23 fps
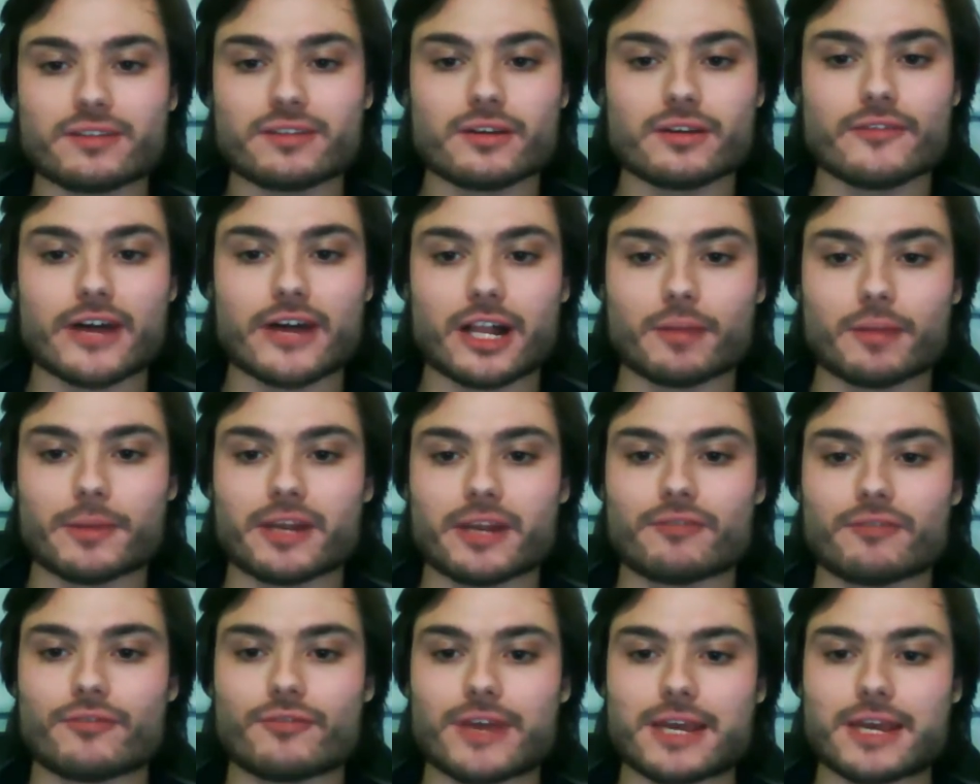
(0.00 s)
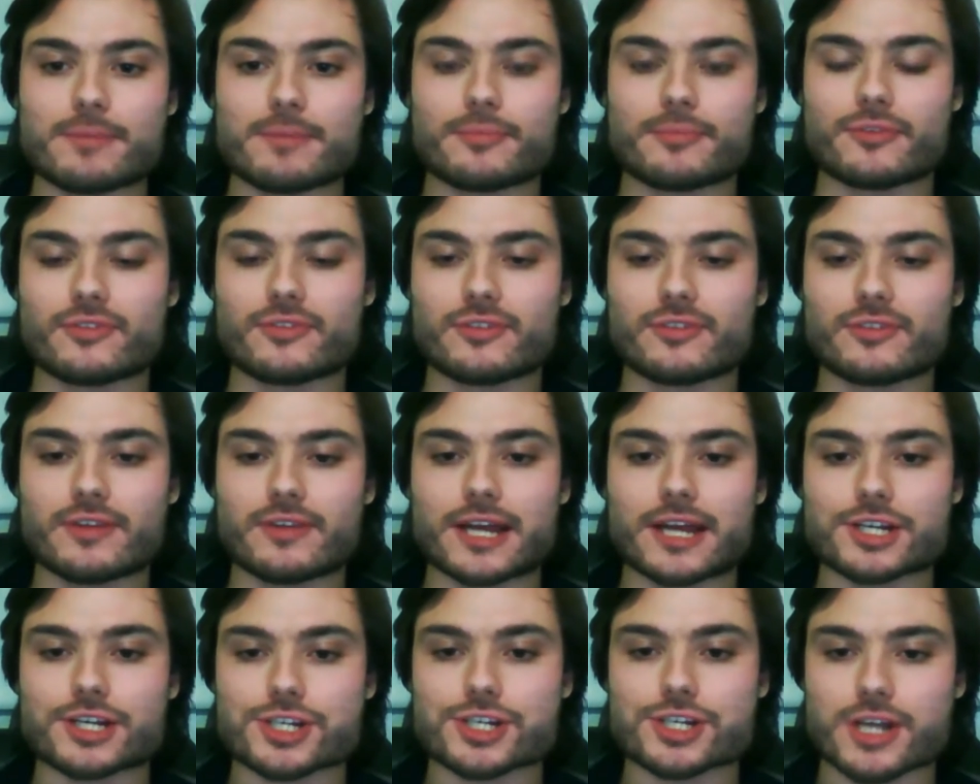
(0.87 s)
Development and Veep,
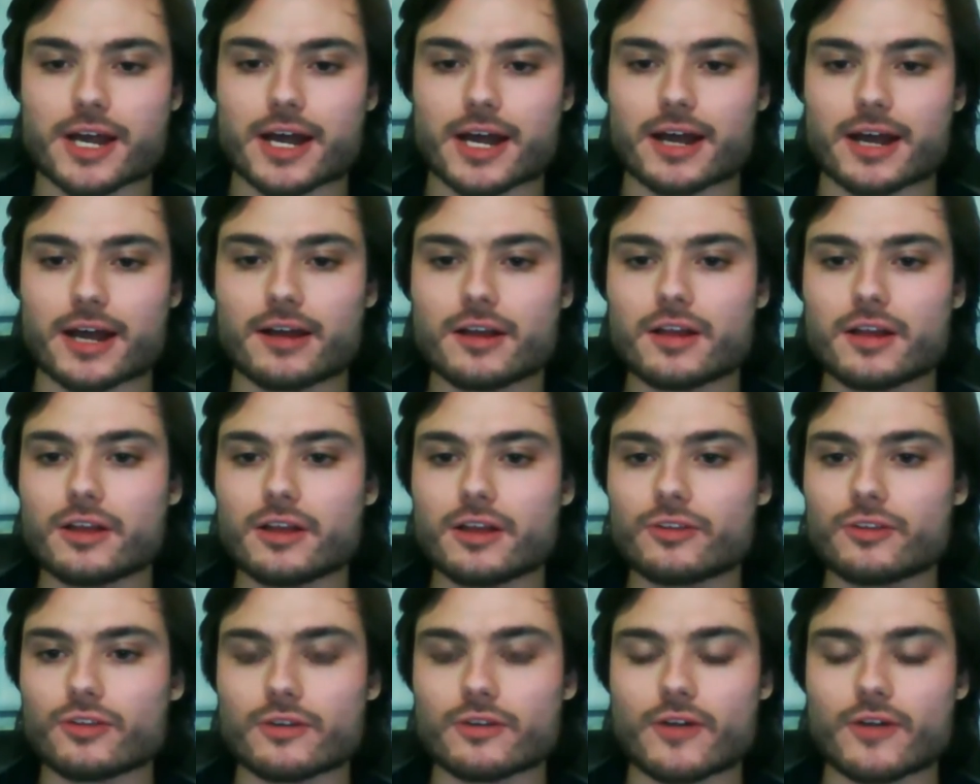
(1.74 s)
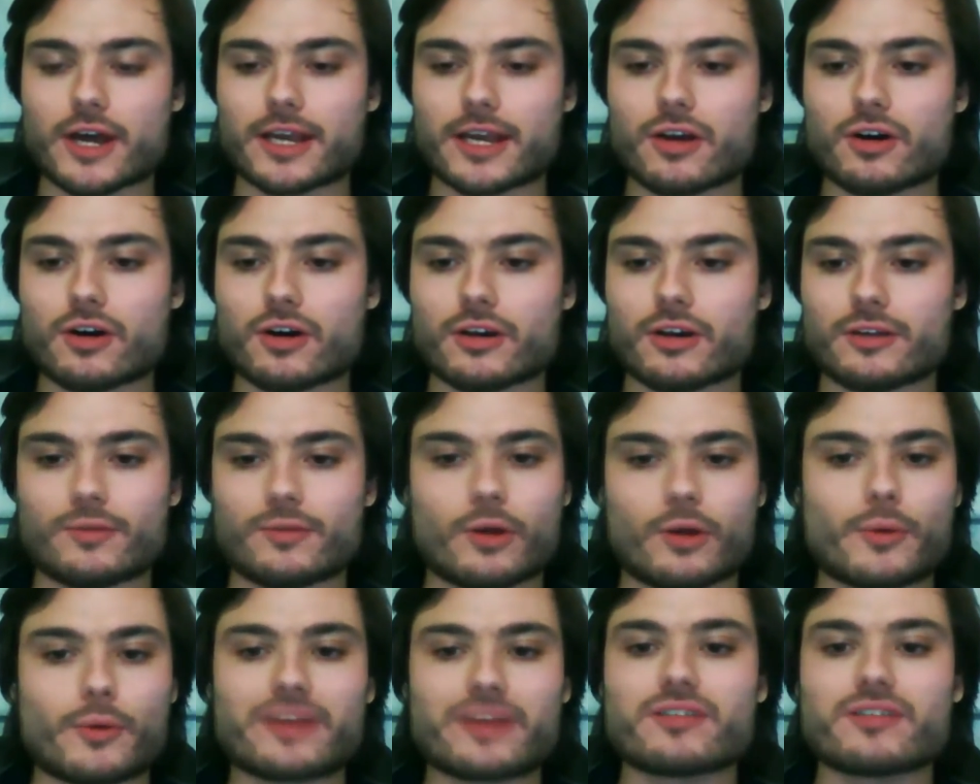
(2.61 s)
such a sort of iconic.
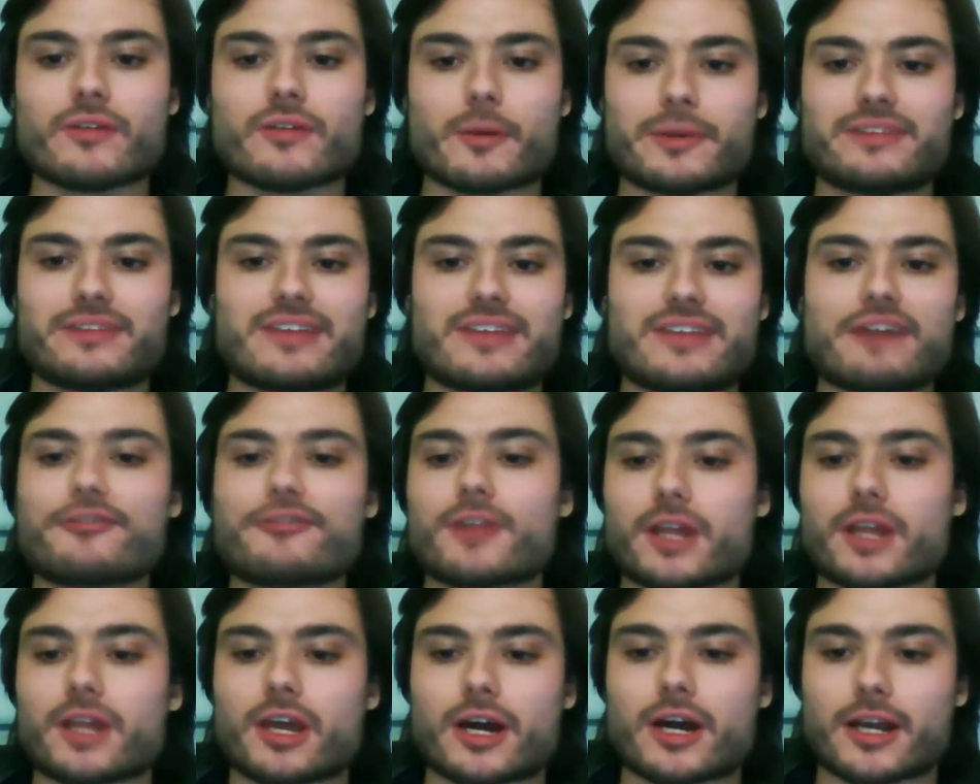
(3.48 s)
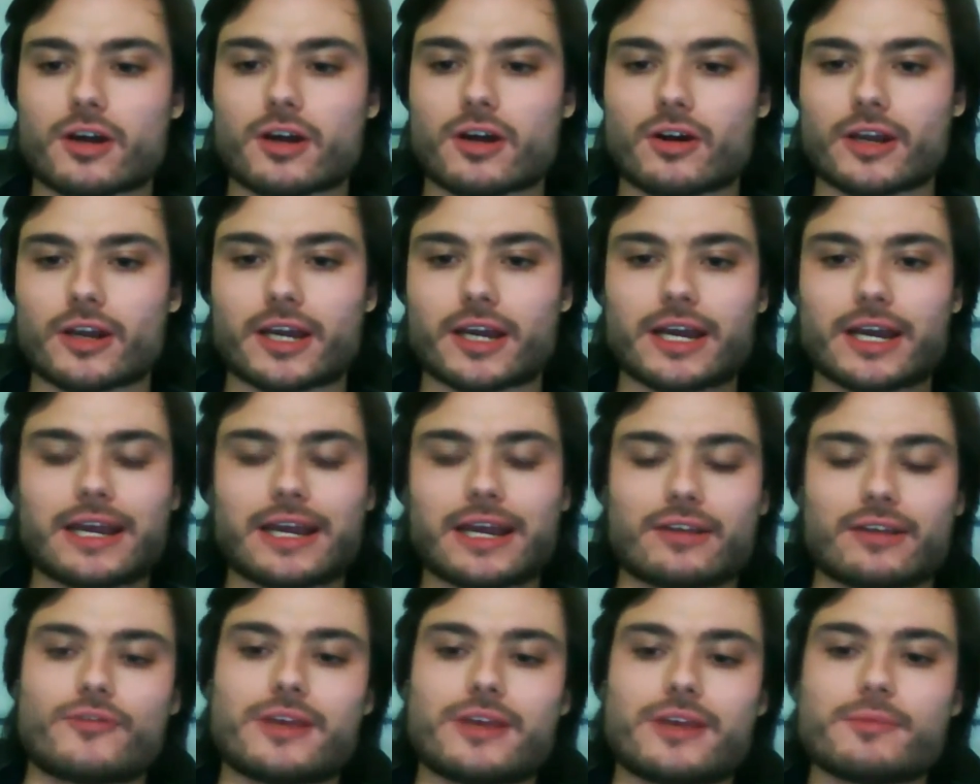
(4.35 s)
Arrested Development definitely iconic. I
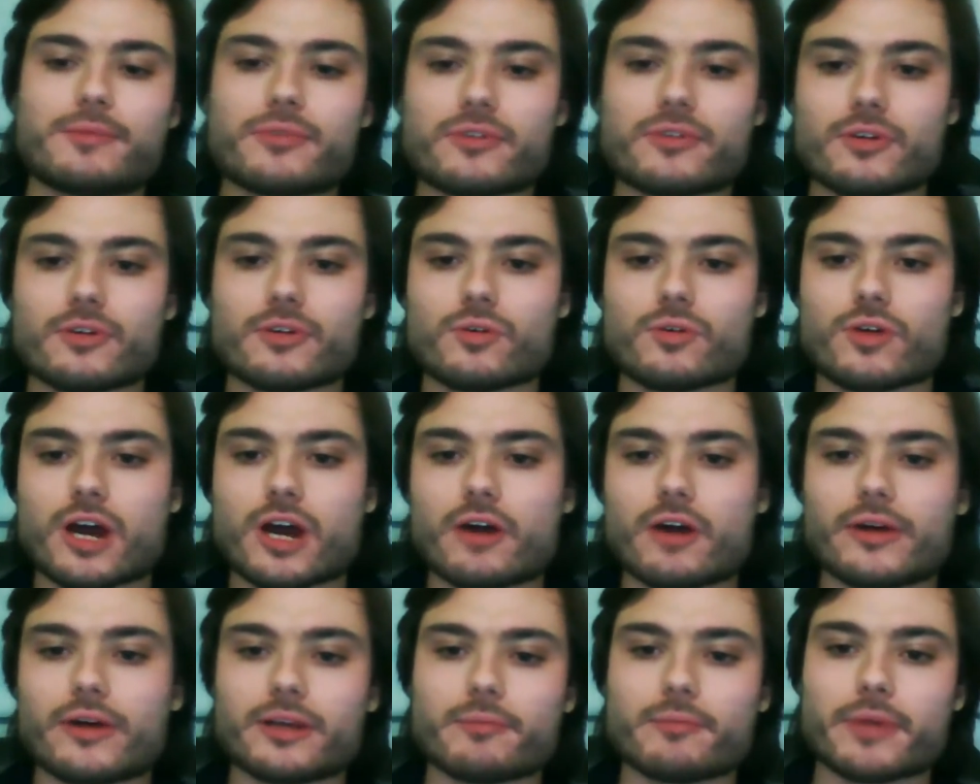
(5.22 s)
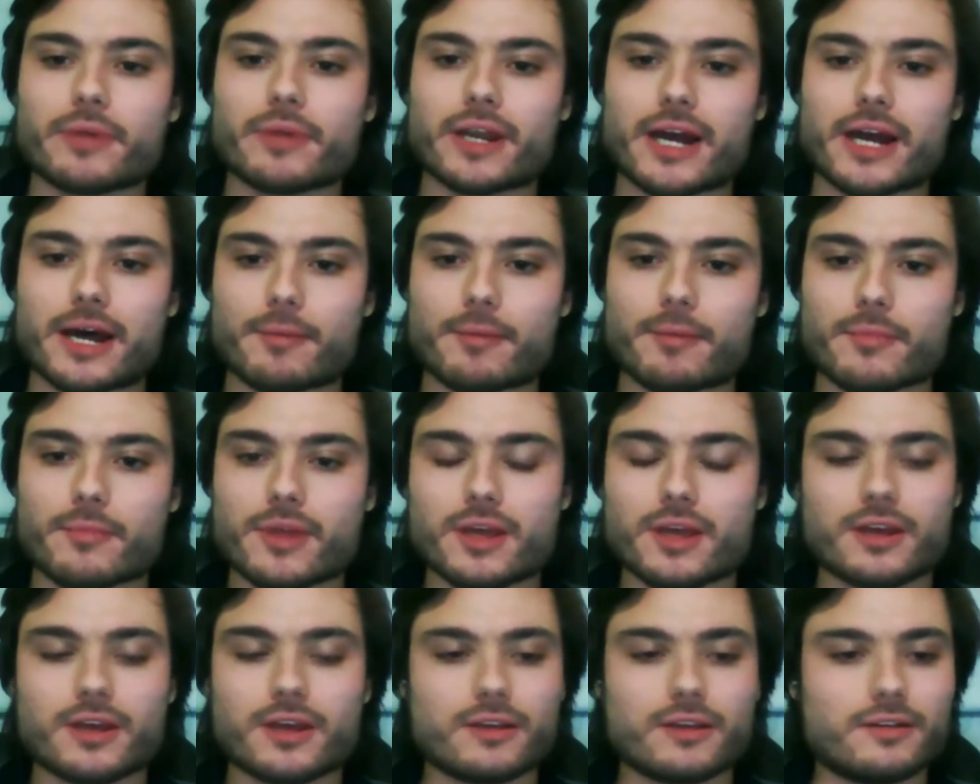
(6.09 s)
guess Veep's still going, but um,
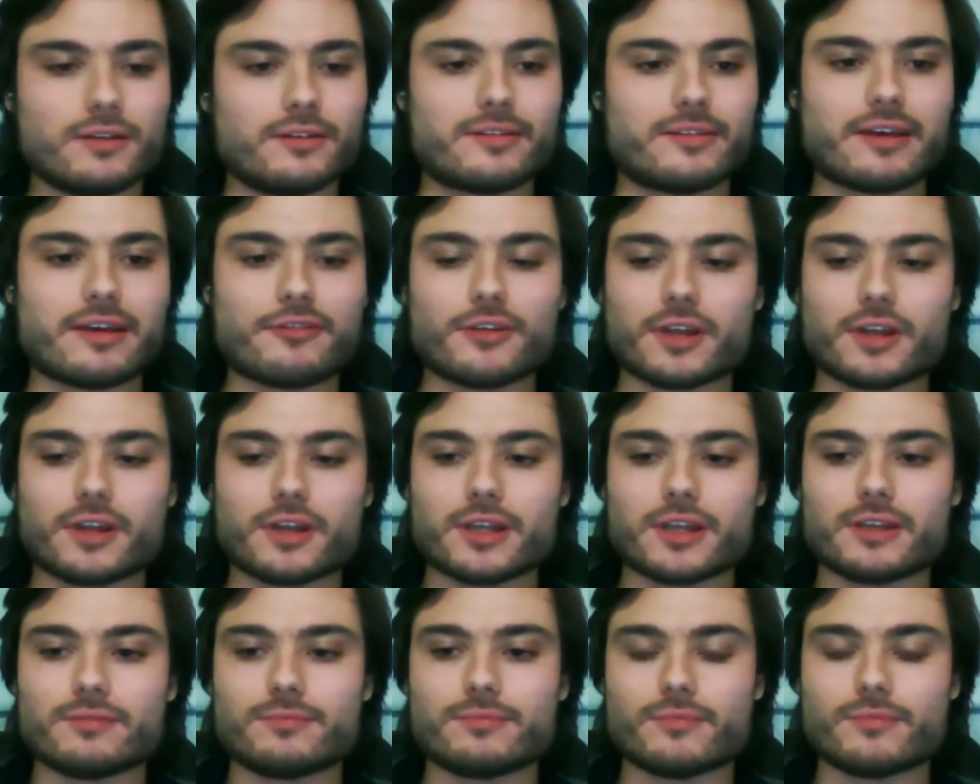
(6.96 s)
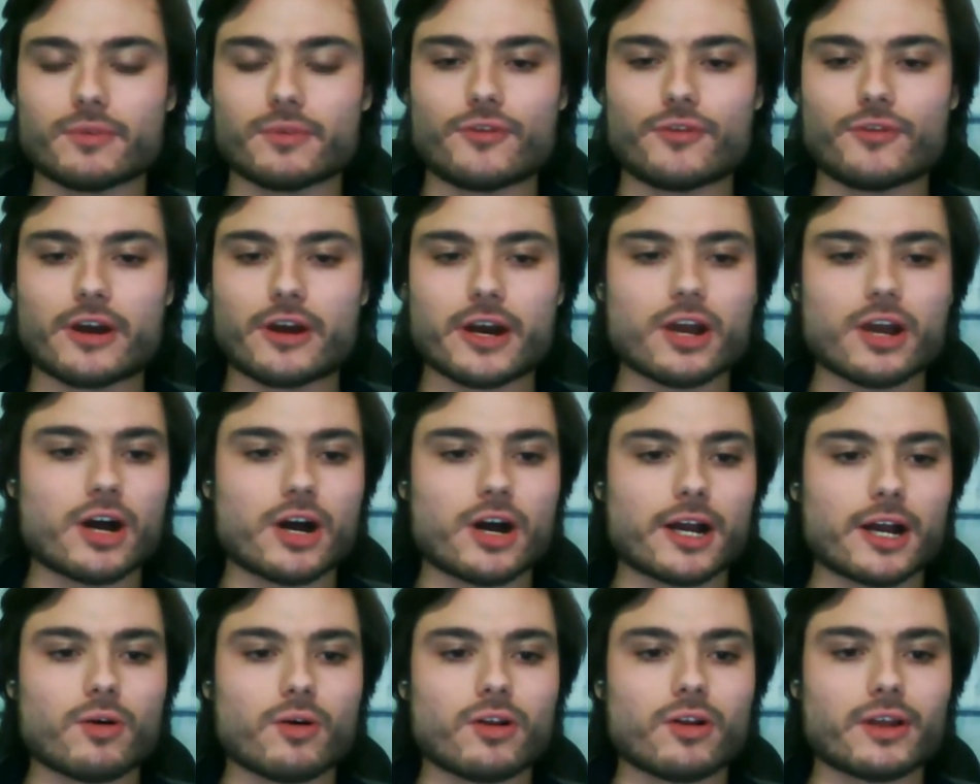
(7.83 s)
definitely very
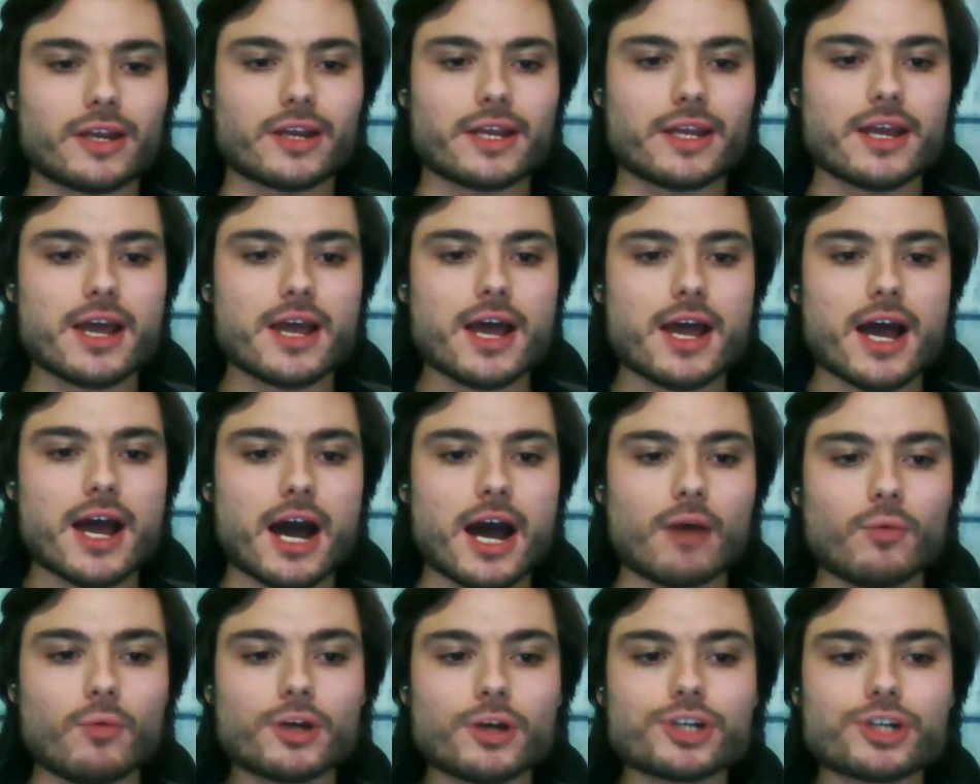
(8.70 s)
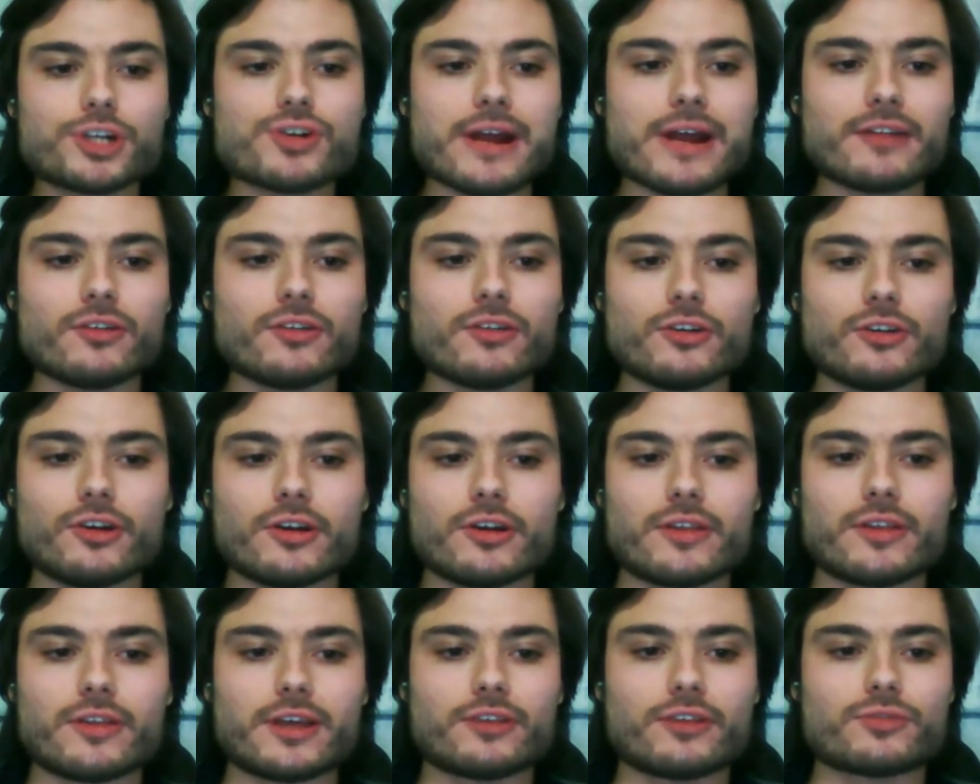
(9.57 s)
high quality. Uh, what attracted you
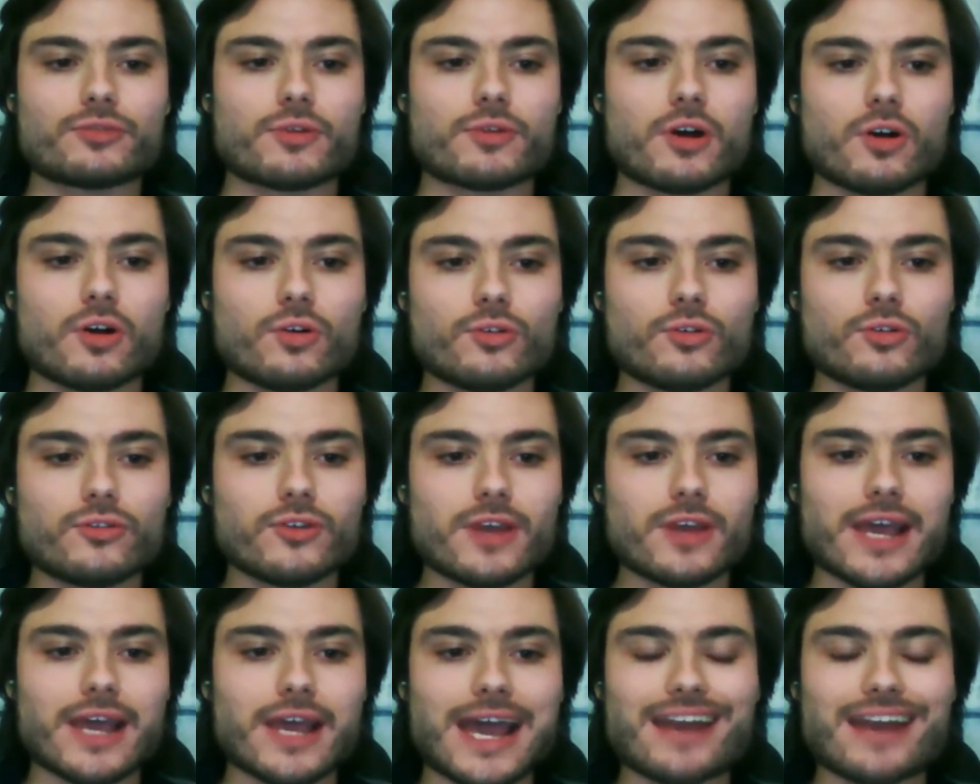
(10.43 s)
to these roles?